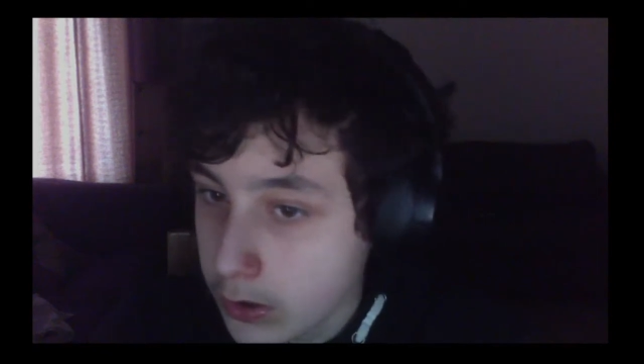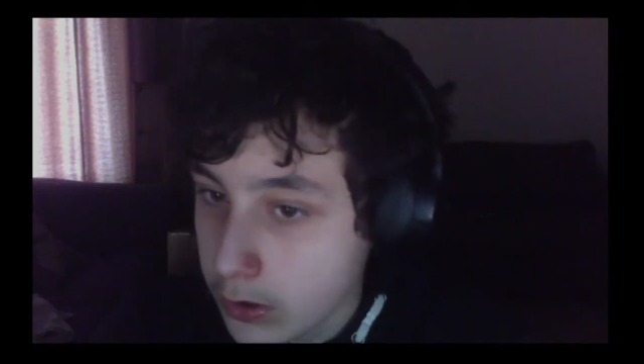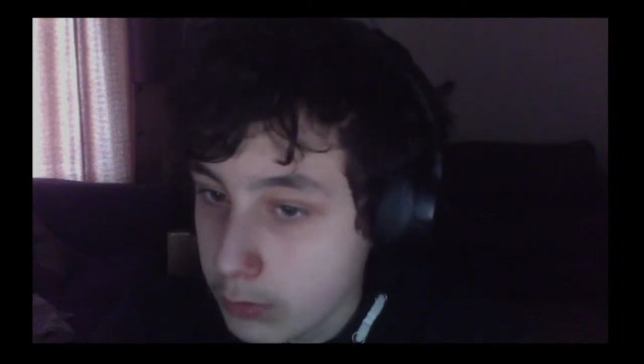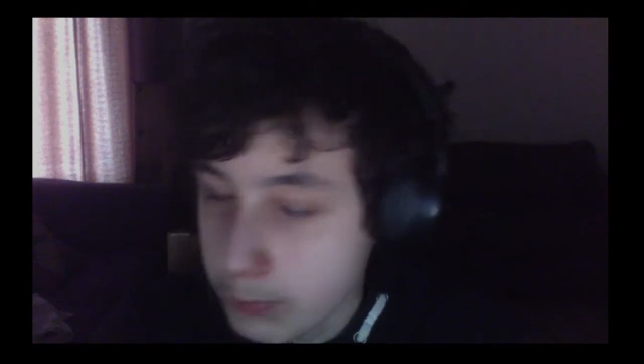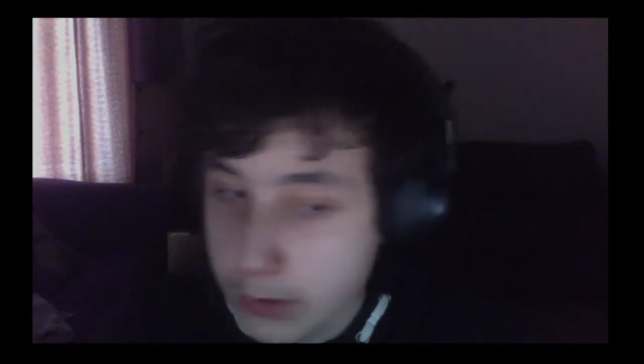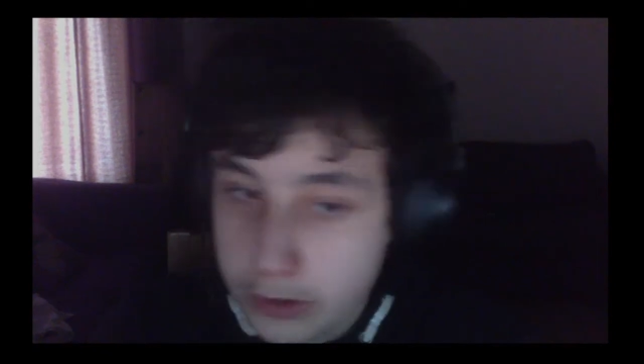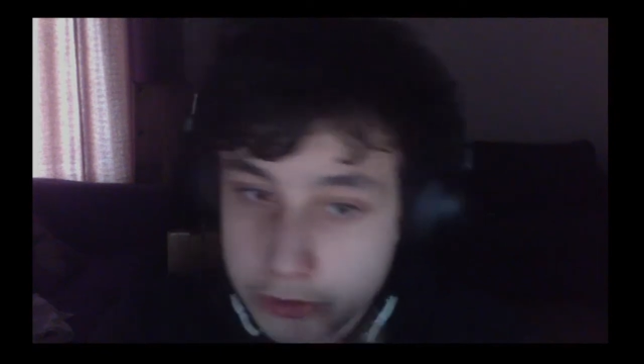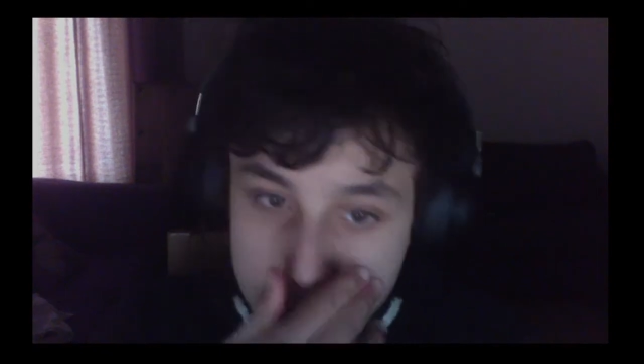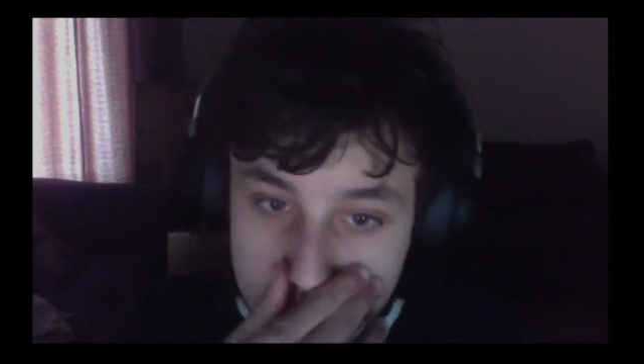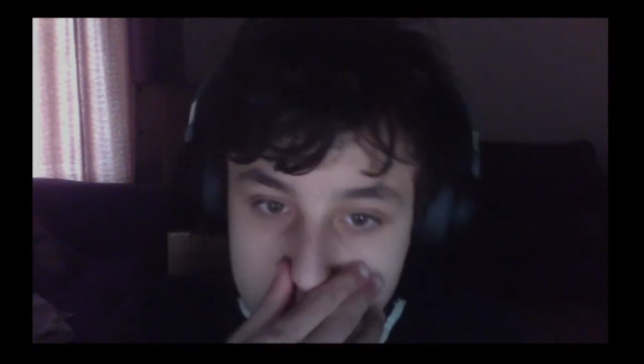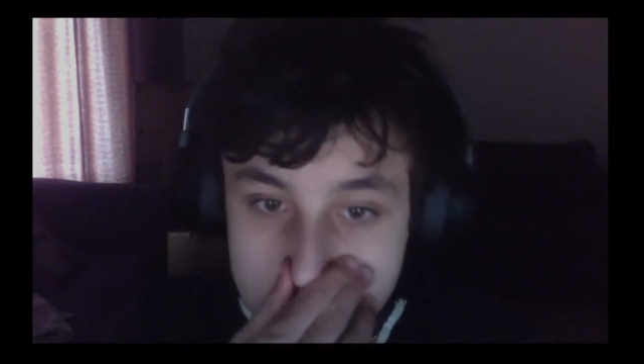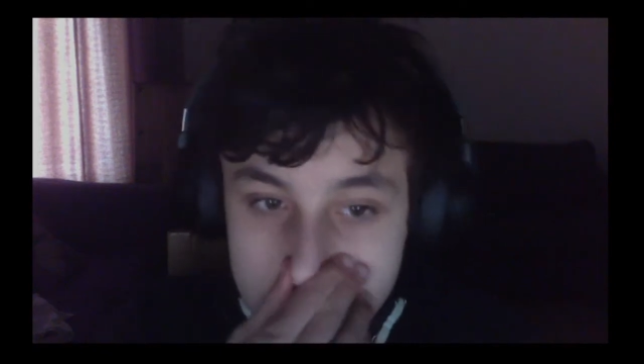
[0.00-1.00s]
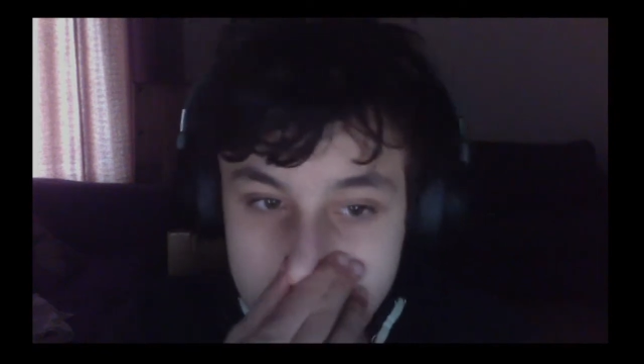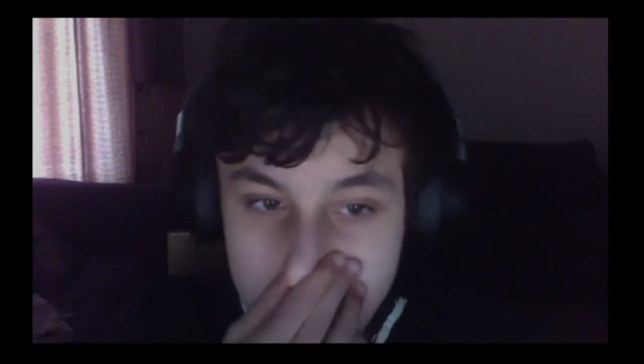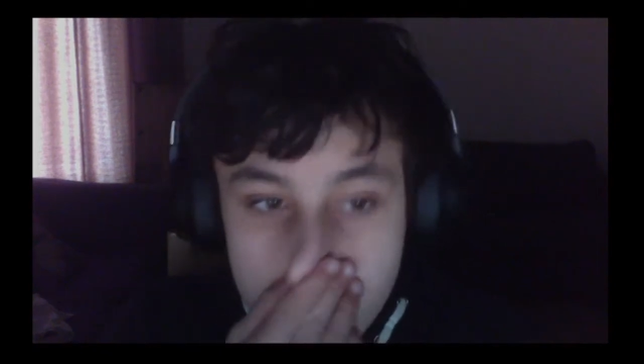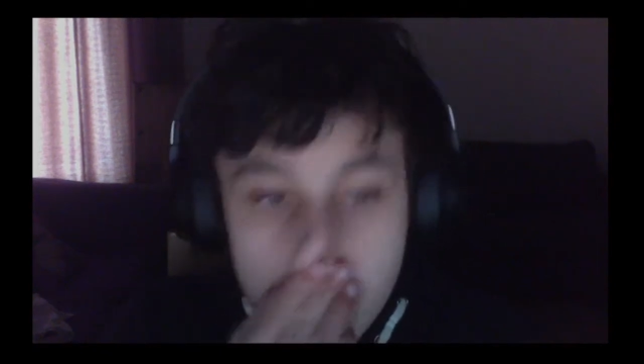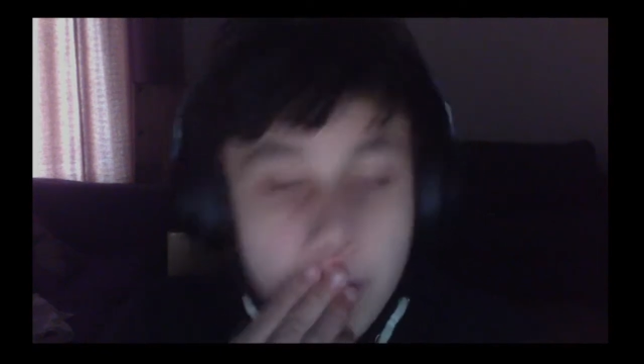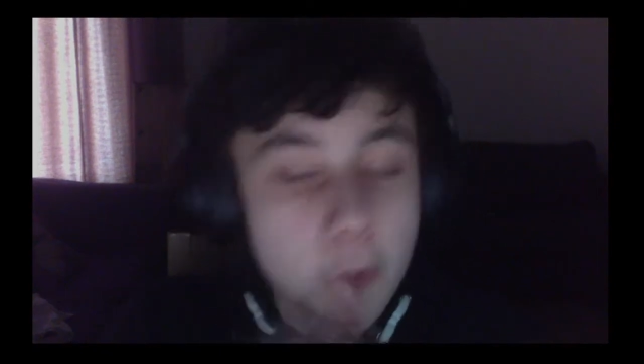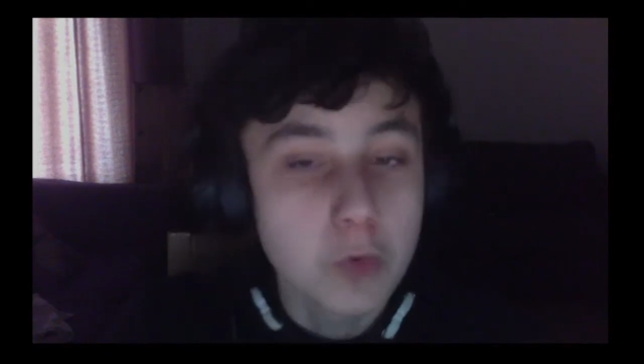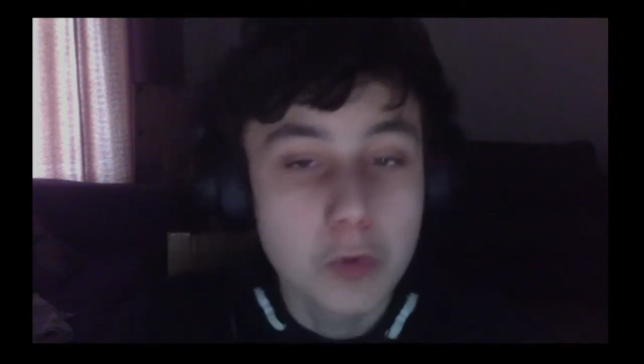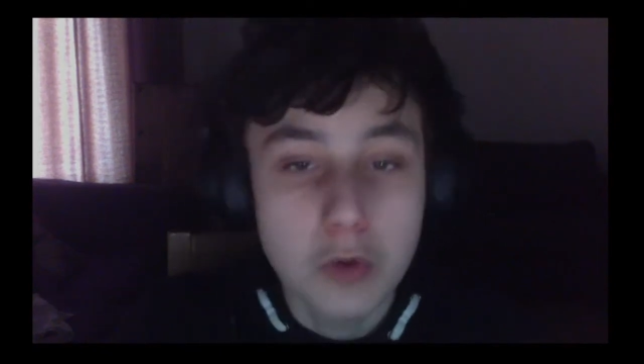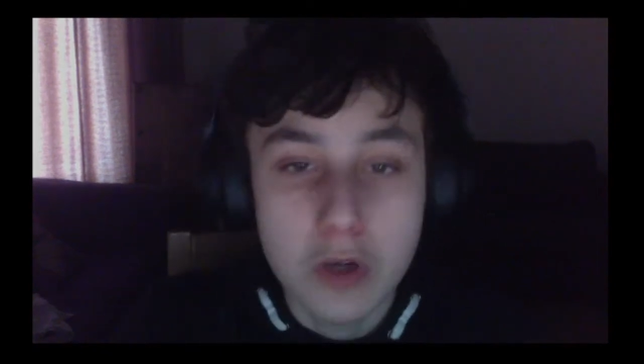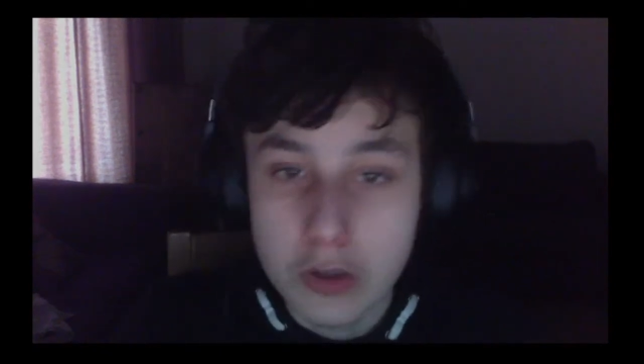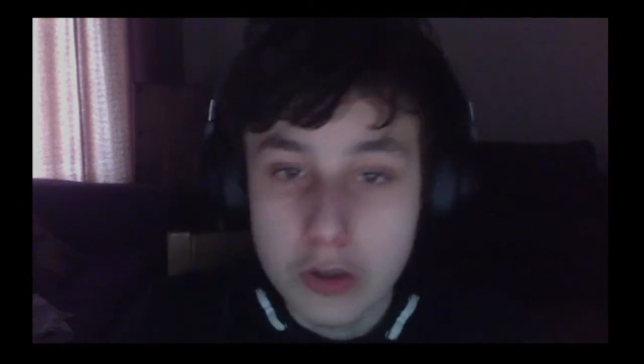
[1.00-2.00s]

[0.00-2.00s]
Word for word: buses or I,